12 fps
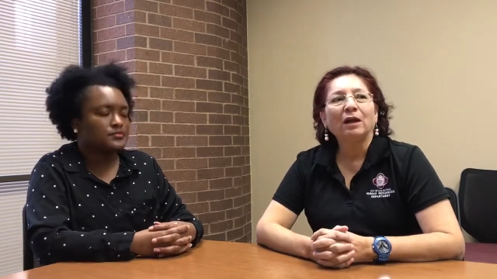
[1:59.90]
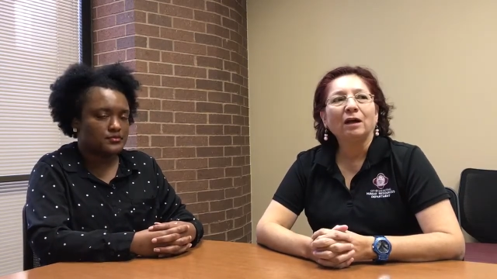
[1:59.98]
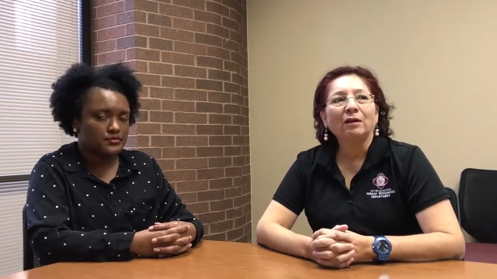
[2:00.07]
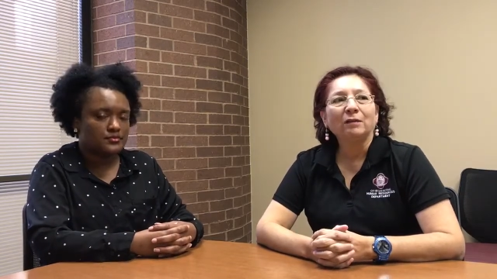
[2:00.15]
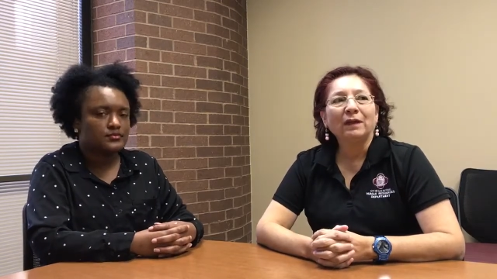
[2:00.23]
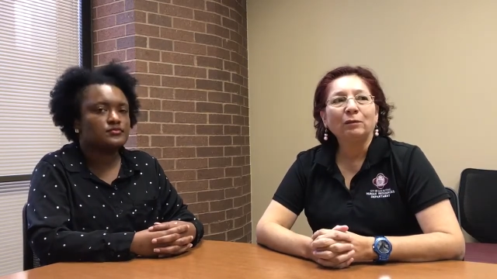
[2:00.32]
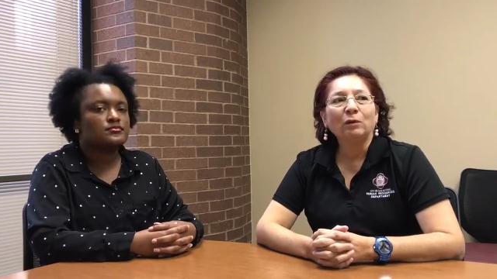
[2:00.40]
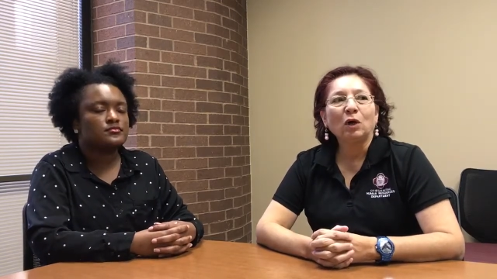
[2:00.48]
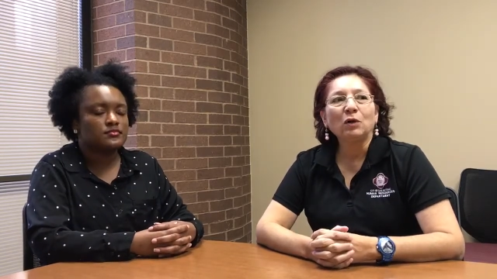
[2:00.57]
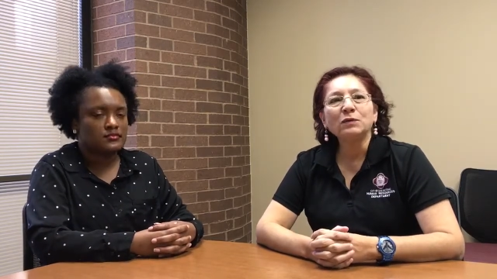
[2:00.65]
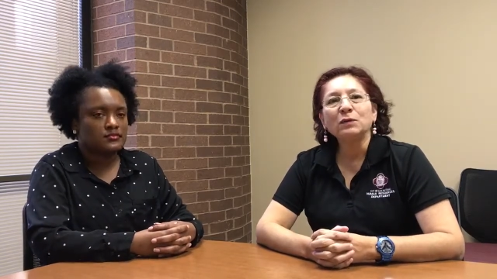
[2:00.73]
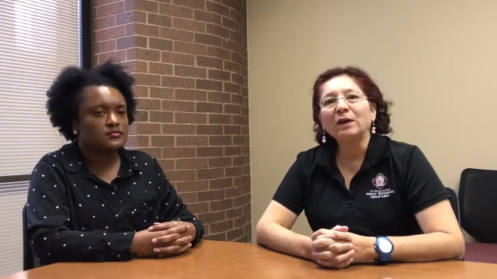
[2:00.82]
Speaker 1: Mm-hmm. They will
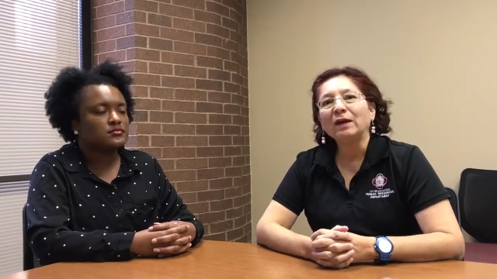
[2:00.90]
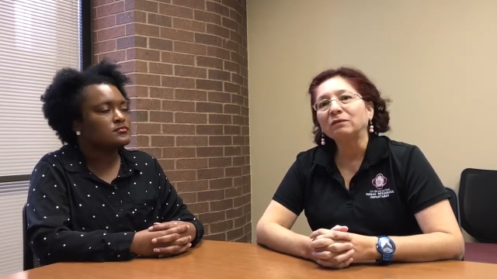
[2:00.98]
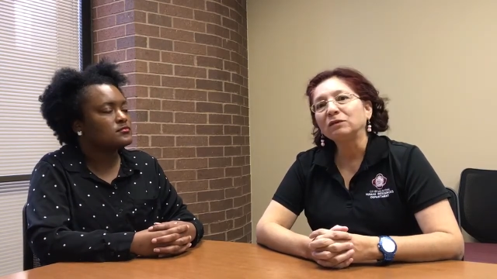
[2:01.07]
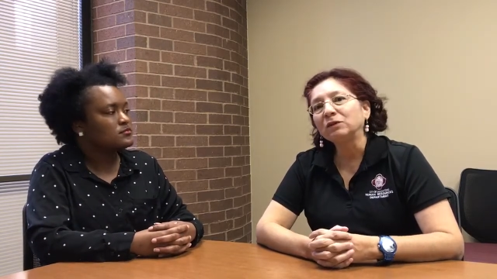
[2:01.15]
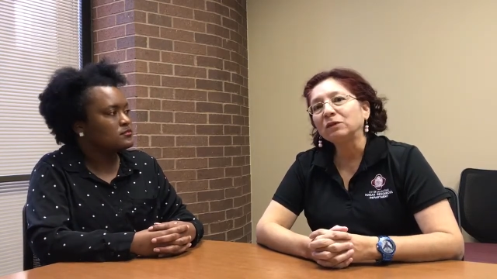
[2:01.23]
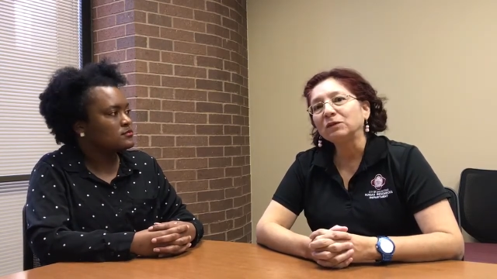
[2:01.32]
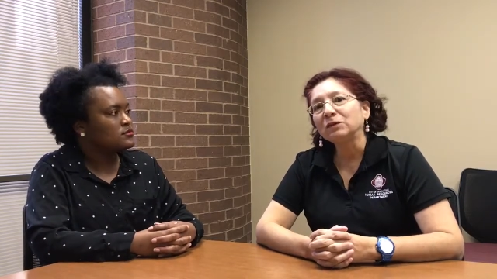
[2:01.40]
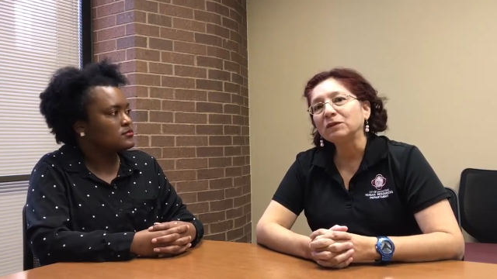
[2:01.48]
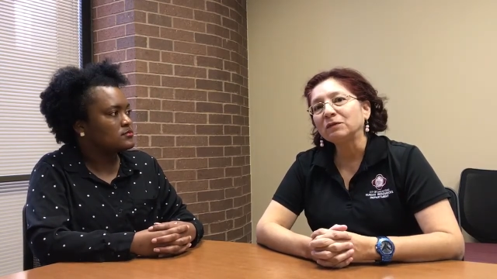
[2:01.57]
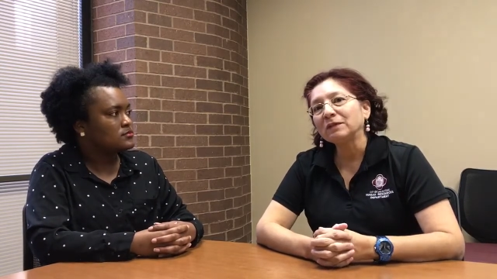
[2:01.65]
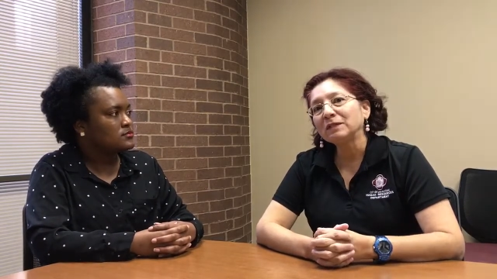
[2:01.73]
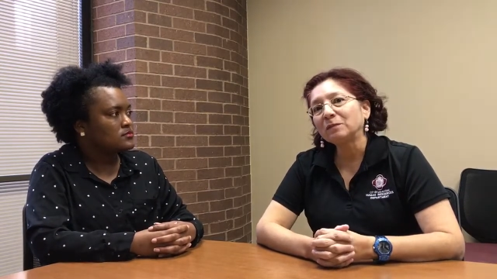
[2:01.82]
also have 2 years of
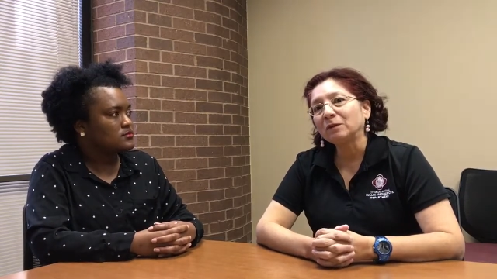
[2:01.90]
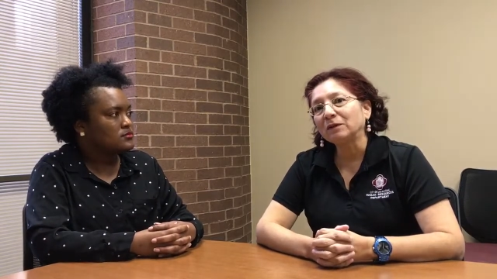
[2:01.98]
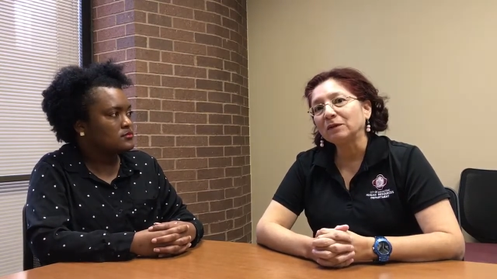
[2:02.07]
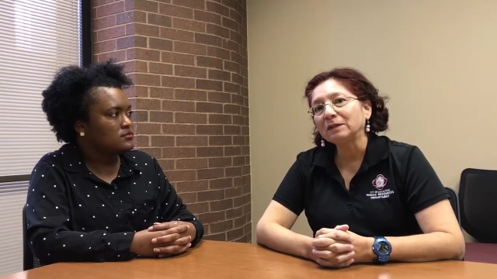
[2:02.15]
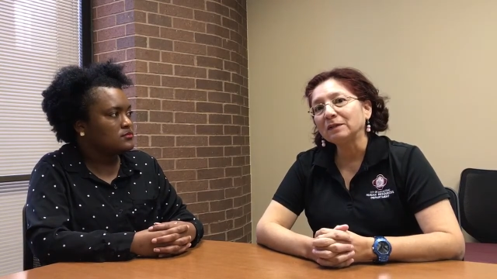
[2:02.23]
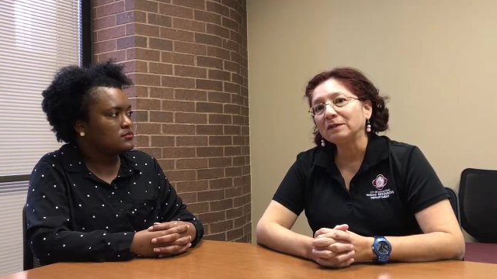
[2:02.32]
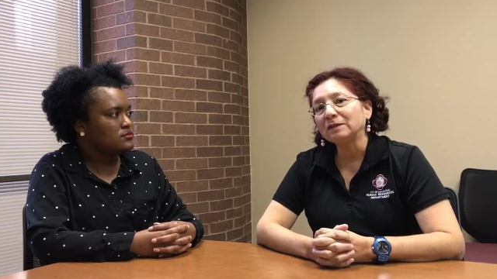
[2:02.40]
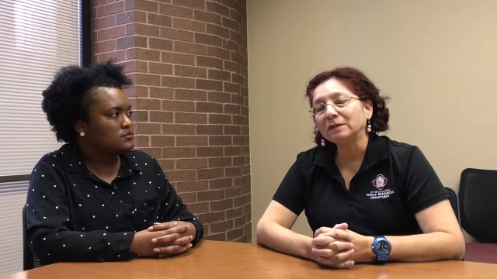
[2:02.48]
experience